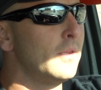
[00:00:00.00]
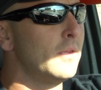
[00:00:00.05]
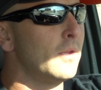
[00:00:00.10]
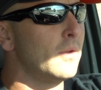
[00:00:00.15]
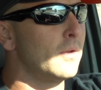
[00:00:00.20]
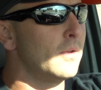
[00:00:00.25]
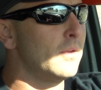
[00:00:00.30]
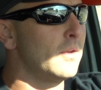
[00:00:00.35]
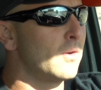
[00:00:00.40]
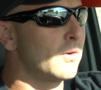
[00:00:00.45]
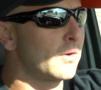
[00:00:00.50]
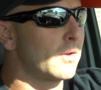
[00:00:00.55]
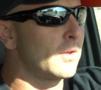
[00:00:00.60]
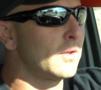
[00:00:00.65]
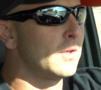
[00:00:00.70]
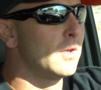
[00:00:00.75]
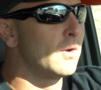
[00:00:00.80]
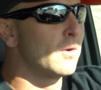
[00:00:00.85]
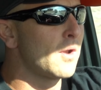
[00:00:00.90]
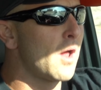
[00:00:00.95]
you, are
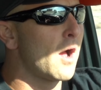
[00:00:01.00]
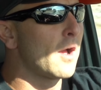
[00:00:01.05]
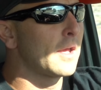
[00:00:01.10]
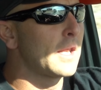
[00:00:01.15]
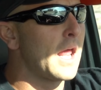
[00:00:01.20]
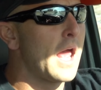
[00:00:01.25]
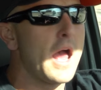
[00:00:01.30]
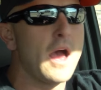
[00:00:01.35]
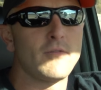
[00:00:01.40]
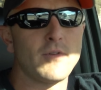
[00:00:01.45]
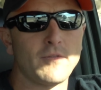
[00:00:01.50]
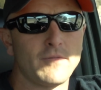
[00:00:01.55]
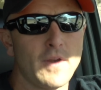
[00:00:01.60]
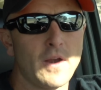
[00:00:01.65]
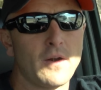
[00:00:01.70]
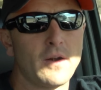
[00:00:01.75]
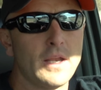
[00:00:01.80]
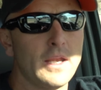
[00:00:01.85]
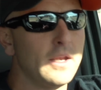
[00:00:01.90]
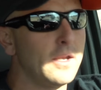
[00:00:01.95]
you're, you're not going to have a
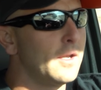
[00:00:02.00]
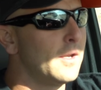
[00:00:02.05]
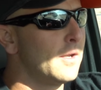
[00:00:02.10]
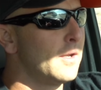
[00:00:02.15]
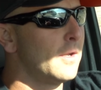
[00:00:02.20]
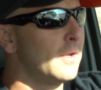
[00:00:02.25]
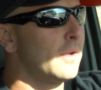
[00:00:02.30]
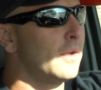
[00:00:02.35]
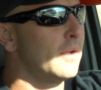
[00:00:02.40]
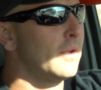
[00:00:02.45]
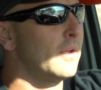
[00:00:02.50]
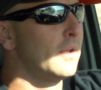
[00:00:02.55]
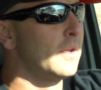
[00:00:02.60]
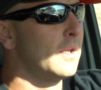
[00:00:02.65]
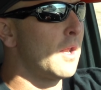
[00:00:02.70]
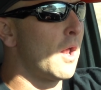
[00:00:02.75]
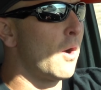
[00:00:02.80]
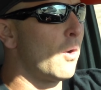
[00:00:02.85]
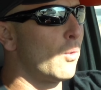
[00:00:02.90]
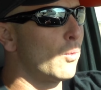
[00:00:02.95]
very,
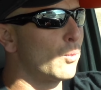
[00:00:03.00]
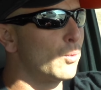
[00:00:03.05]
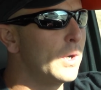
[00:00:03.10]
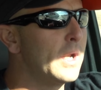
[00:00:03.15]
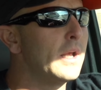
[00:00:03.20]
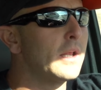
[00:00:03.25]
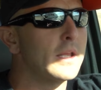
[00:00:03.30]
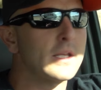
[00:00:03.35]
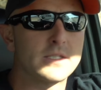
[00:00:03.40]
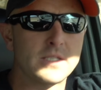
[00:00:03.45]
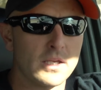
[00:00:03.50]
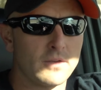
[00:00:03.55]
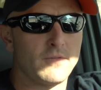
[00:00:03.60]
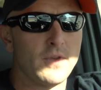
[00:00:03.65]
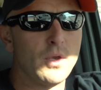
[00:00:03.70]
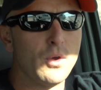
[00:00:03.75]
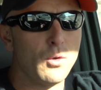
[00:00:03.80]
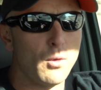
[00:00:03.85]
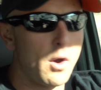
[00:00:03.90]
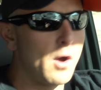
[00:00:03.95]
you know, realistic
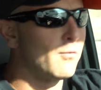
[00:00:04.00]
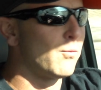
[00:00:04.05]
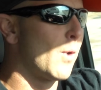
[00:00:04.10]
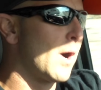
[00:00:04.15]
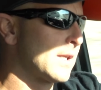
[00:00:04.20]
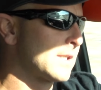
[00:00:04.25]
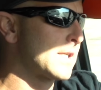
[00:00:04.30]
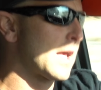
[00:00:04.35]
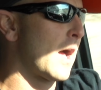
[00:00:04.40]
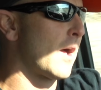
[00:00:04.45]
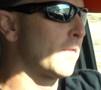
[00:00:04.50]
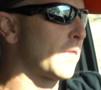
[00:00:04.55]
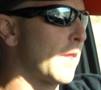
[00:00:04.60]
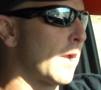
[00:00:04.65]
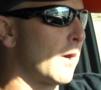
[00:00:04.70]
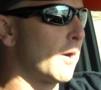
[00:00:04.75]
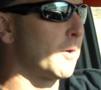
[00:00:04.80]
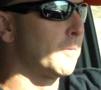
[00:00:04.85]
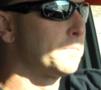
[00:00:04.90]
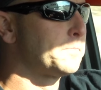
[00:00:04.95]
view of what's out
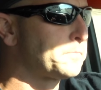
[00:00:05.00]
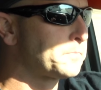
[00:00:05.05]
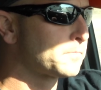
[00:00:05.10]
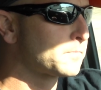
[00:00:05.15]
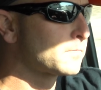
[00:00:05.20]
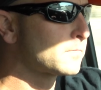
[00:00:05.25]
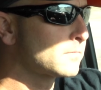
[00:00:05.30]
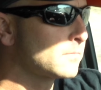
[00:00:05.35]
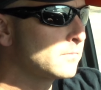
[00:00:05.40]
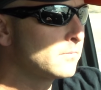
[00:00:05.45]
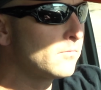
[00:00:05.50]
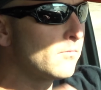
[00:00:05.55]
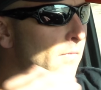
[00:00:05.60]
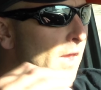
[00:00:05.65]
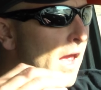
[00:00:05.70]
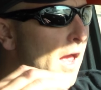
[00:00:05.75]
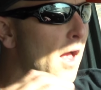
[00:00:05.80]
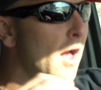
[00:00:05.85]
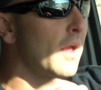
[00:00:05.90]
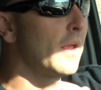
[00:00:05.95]
there.
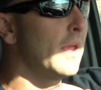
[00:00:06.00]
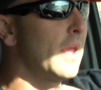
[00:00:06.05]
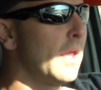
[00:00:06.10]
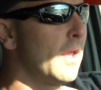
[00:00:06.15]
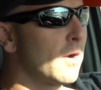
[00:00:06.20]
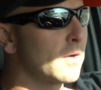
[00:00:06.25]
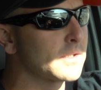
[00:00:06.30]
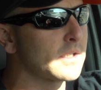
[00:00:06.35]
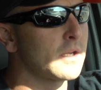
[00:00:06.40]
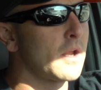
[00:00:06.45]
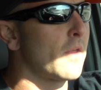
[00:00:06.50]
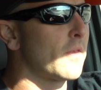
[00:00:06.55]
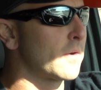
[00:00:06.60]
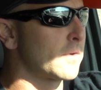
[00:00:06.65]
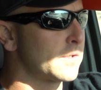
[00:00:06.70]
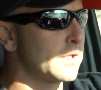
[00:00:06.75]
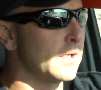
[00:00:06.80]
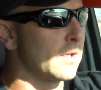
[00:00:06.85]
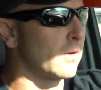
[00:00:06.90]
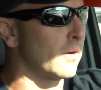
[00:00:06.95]
Here's another
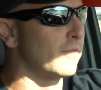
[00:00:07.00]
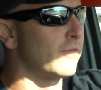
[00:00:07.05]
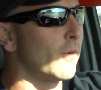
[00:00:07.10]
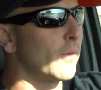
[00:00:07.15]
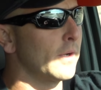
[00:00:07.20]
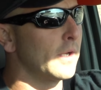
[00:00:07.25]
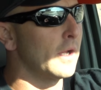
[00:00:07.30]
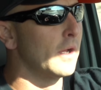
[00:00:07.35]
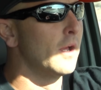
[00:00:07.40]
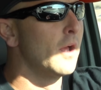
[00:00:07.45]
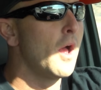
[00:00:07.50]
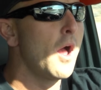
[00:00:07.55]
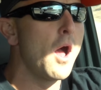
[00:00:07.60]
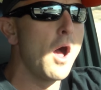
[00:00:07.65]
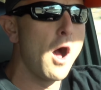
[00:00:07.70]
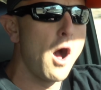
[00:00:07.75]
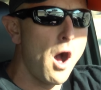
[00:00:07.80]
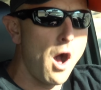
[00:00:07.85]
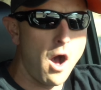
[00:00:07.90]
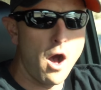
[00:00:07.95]
secret for you.
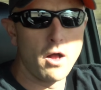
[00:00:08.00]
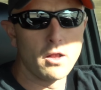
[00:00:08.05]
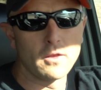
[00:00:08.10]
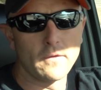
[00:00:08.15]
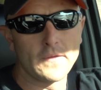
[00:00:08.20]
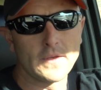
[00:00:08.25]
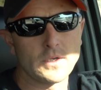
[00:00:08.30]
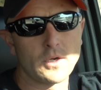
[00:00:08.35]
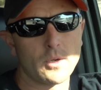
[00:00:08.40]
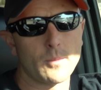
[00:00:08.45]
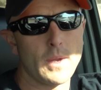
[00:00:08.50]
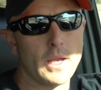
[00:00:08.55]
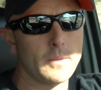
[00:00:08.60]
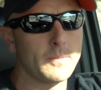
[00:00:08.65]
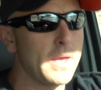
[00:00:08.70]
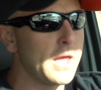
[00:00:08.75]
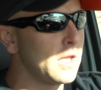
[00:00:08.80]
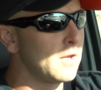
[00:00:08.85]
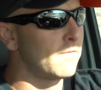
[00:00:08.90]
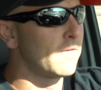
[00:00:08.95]
All of the dirt bike
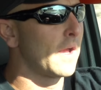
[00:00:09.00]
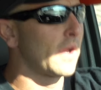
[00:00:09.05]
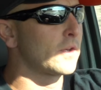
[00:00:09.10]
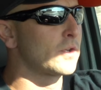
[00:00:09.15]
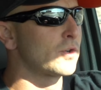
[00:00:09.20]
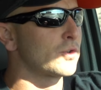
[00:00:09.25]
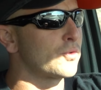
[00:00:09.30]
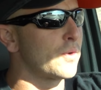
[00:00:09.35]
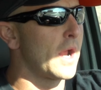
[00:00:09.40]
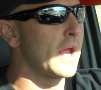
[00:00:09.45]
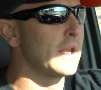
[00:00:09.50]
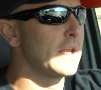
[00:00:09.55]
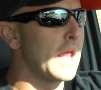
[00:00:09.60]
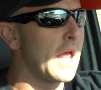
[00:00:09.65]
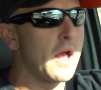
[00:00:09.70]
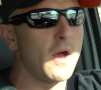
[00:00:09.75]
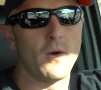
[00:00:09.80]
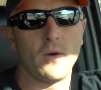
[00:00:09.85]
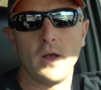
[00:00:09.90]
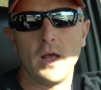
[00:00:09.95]
manufacturers right
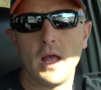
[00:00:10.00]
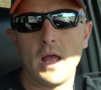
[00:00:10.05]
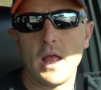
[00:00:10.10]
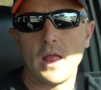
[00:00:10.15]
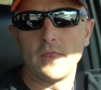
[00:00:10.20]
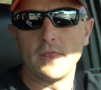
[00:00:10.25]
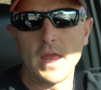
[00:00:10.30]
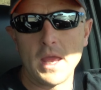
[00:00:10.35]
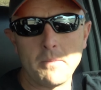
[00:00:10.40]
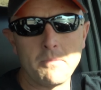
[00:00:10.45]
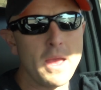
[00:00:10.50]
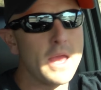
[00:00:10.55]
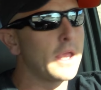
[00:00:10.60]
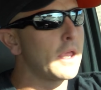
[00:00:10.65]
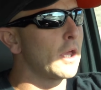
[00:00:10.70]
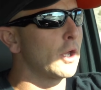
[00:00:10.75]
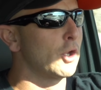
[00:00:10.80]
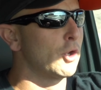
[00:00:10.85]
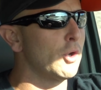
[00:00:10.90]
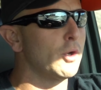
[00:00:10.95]
now they
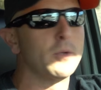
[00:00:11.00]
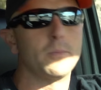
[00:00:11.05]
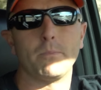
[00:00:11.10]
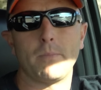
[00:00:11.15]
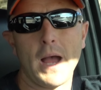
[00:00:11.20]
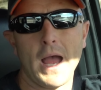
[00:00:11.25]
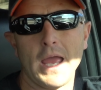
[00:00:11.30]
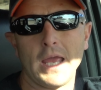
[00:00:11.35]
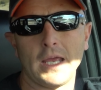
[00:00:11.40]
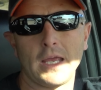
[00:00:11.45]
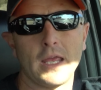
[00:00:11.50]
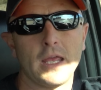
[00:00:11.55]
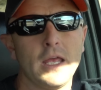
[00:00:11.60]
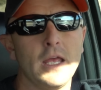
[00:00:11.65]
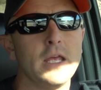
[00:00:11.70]
make a good bike.